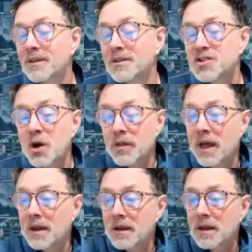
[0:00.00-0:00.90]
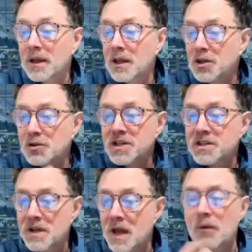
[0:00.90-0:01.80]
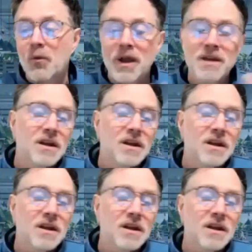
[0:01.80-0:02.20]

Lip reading: So then you just kind of went